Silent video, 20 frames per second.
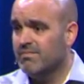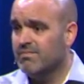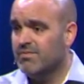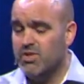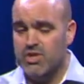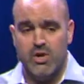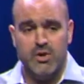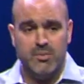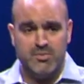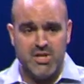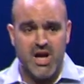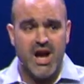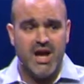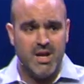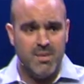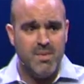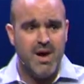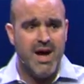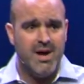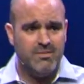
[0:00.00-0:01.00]
You know what I'm
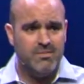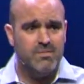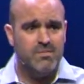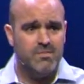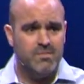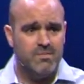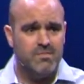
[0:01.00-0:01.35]
talking about?